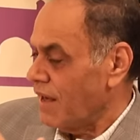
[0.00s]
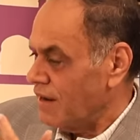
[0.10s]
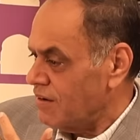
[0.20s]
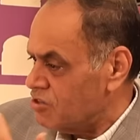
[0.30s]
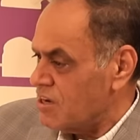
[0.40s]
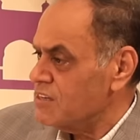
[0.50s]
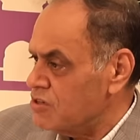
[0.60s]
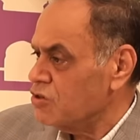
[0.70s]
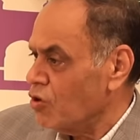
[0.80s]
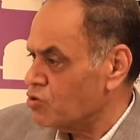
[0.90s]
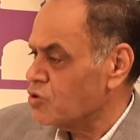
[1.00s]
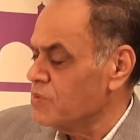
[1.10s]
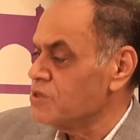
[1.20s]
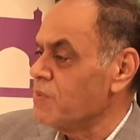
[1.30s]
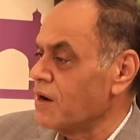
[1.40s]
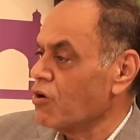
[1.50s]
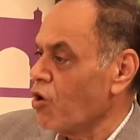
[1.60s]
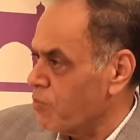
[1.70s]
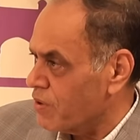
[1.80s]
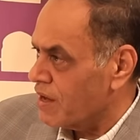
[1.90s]
And digitization also means better
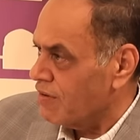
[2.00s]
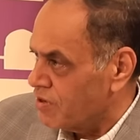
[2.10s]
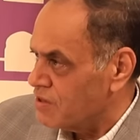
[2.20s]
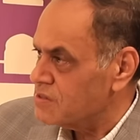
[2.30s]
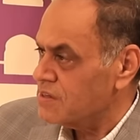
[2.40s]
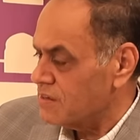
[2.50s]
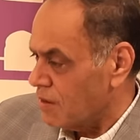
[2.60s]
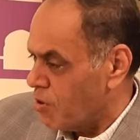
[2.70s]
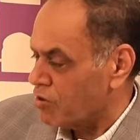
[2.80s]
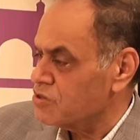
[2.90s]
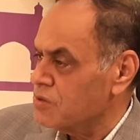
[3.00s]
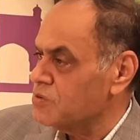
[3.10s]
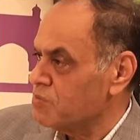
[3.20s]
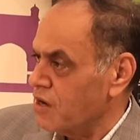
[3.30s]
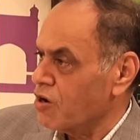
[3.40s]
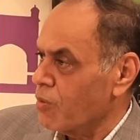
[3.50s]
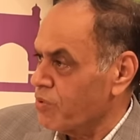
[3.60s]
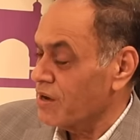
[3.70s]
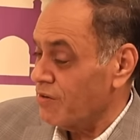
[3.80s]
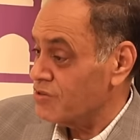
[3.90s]
corporate governance and democracy means better
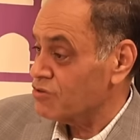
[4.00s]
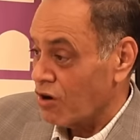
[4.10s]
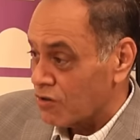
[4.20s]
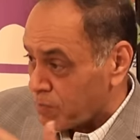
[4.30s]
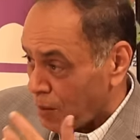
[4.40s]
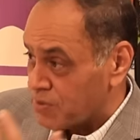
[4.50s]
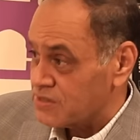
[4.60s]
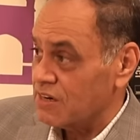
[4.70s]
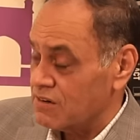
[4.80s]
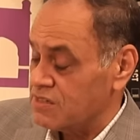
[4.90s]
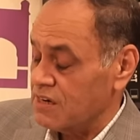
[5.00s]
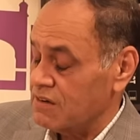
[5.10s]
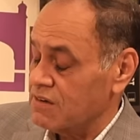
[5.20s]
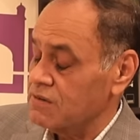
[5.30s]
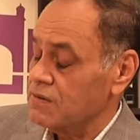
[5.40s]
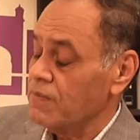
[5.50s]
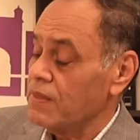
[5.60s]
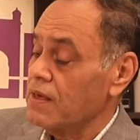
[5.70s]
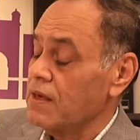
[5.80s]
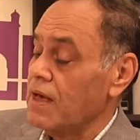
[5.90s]
corporate governance. A lot of the public sector
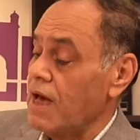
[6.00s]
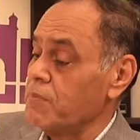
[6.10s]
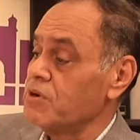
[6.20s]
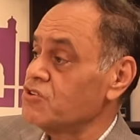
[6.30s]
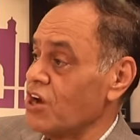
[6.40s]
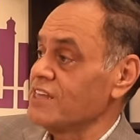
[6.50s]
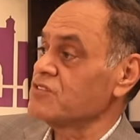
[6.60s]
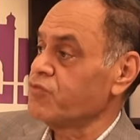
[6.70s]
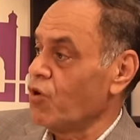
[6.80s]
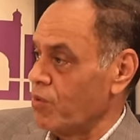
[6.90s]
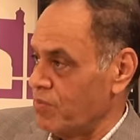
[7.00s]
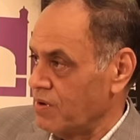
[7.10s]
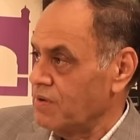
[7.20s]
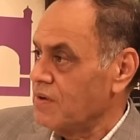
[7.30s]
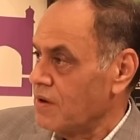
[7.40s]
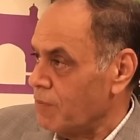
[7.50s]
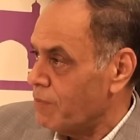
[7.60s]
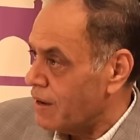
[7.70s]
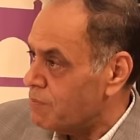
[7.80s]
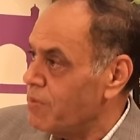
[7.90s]
have been transformed
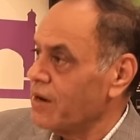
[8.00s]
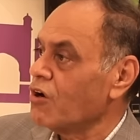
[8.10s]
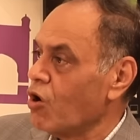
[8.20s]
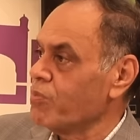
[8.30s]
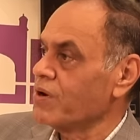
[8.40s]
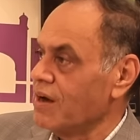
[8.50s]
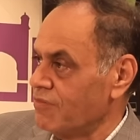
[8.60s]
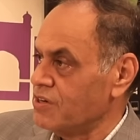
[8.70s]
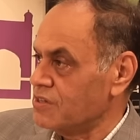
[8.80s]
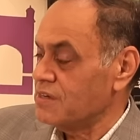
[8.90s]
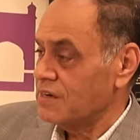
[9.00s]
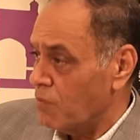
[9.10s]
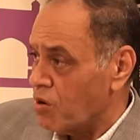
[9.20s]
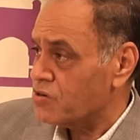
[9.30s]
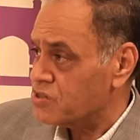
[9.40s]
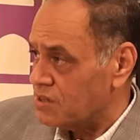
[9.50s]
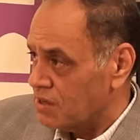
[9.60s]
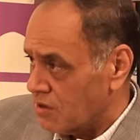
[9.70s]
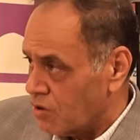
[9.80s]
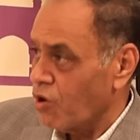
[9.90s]
by better corporate governance. Mm-hmm. And
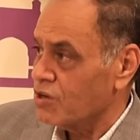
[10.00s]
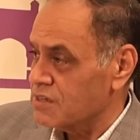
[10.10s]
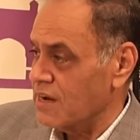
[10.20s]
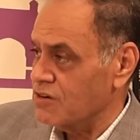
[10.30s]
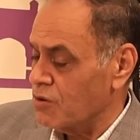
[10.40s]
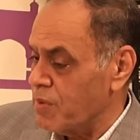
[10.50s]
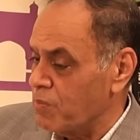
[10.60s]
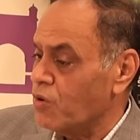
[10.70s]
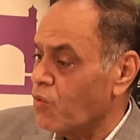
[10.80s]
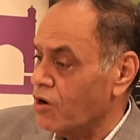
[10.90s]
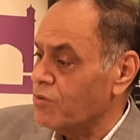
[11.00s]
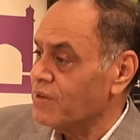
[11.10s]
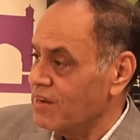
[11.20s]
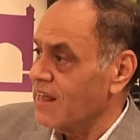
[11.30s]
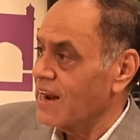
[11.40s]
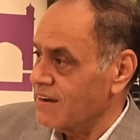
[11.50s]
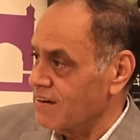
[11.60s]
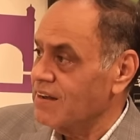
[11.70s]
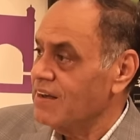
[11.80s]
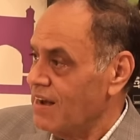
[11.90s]
democracy calls that. You know, people who want to be
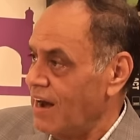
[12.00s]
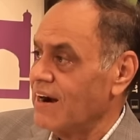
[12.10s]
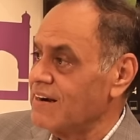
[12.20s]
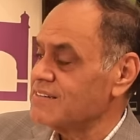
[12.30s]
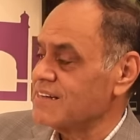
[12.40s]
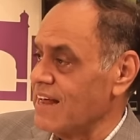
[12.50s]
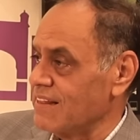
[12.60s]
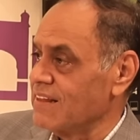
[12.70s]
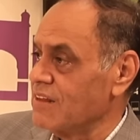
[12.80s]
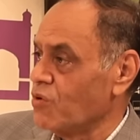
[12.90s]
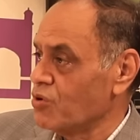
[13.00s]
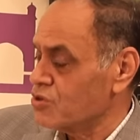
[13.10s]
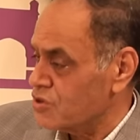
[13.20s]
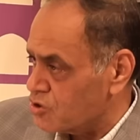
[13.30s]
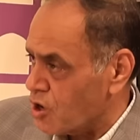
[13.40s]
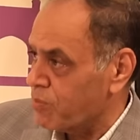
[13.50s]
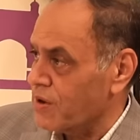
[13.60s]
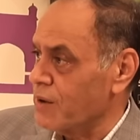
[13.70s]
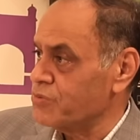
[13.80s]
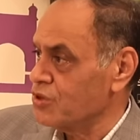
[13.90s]
re-elected understand that they want to stop
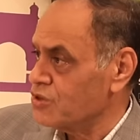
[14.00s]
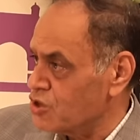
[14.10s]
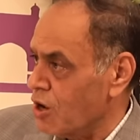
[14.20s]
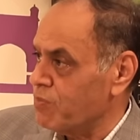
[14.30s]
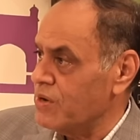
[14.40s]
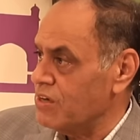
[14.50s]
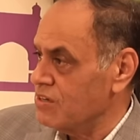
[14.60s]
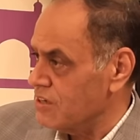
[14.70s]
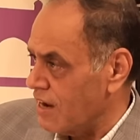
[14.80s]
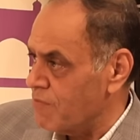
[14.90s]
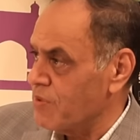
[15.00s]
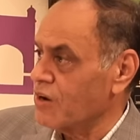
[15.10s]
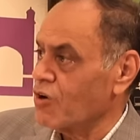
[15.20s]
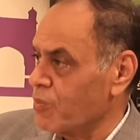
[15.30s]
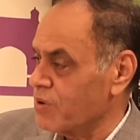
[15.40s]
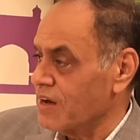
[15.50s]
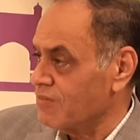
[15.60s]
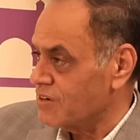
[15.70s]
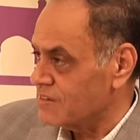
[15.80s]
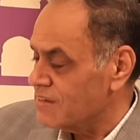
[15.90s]
corruption, stop leakage and have better corporate
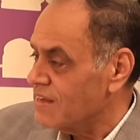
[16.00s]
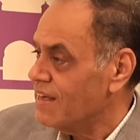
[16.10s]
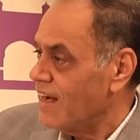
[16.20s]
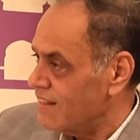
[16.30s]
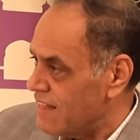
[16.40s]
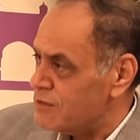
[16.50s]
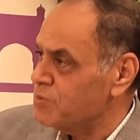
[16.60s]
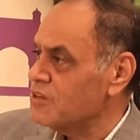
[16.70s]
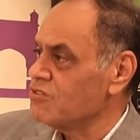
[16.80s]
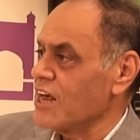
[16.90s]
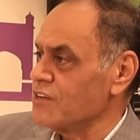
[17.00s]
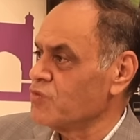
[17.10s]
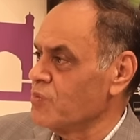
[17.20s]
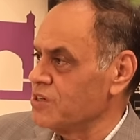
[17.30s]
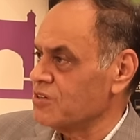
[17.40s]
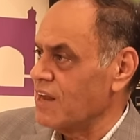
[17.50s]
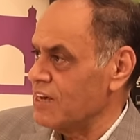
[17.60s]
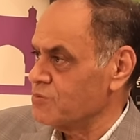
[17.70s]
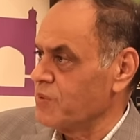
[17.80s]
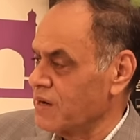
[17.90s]
governance. And that's been the transformational
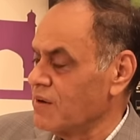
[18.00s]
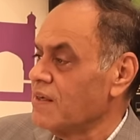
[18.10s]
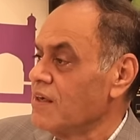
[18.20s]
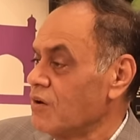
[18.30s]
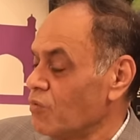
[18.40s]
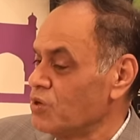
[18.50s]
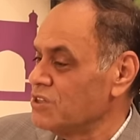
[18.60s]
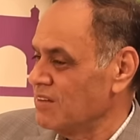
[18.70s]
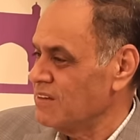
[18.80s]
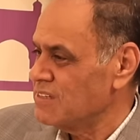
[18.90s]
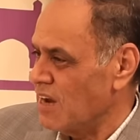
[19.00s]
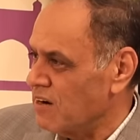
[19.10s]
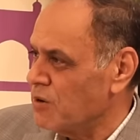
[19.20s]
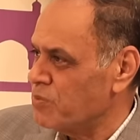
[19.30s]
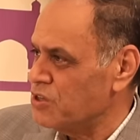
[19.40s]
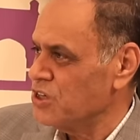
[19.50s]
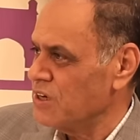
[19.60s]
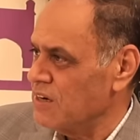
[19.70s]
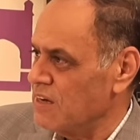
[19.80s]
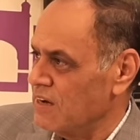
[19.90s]
aspect, which I think is
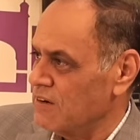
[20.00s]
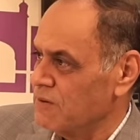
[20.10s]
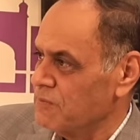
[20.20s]
underappreciated yet.